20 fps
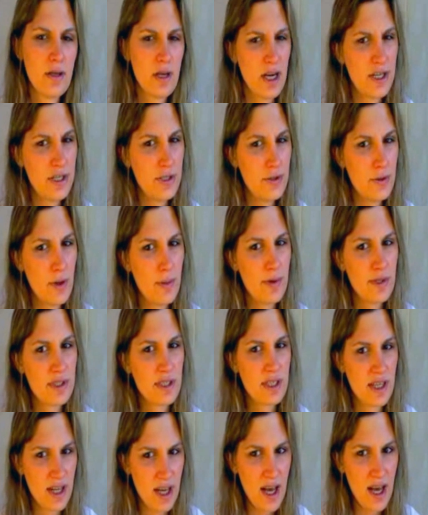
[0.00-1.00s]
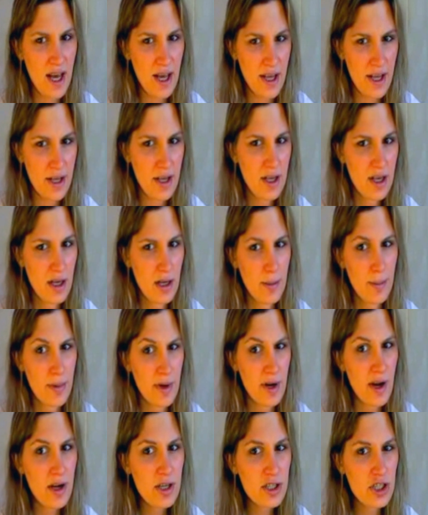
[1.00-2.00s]
I knew I wasn't gay, but
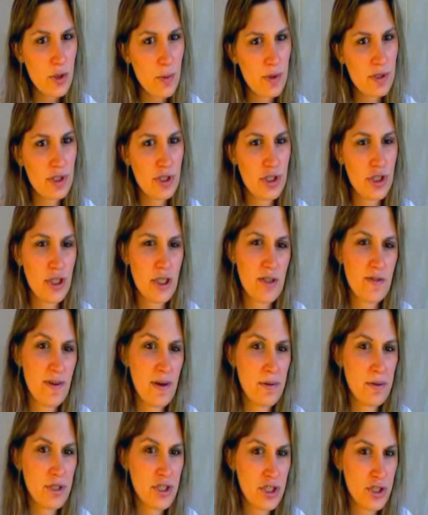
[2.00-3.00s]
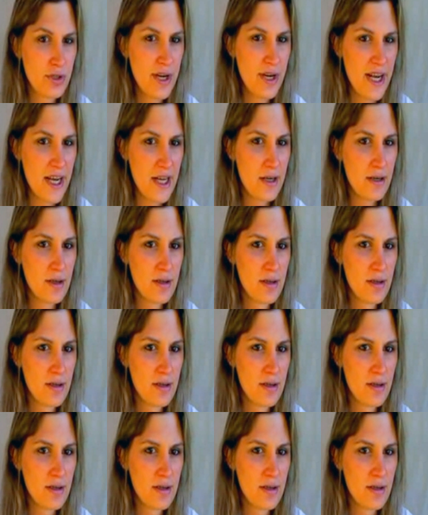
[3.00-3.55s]
I also wasn't sure if I was straight.